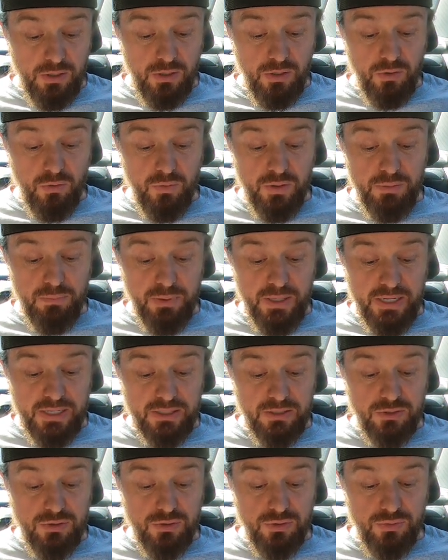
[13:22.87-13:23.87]
Going
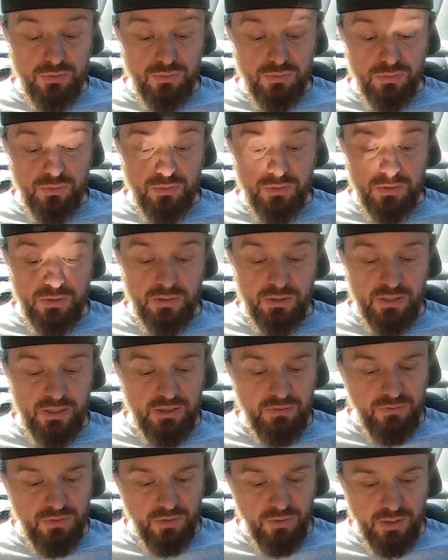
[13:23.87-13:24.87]
back to, I
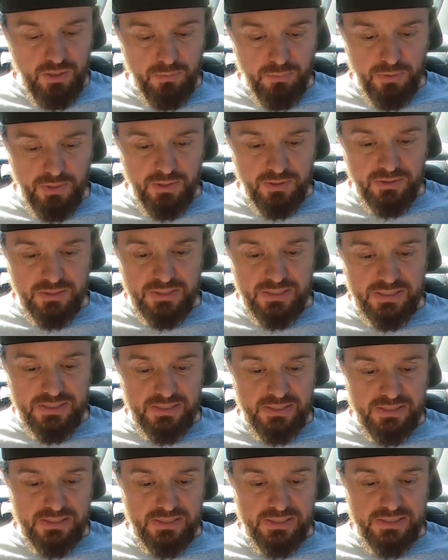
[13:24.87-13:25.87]
never know how to pronounce
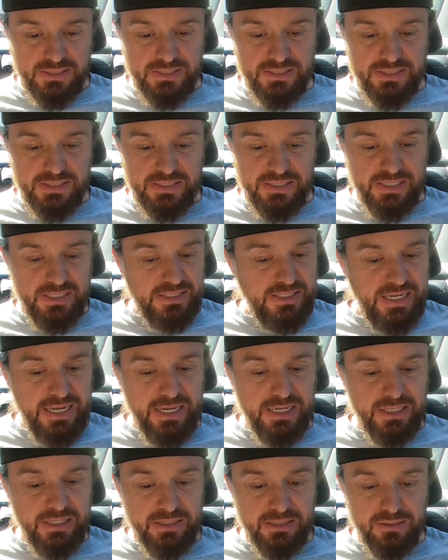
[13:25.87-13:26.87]
this. Is it SeaTac?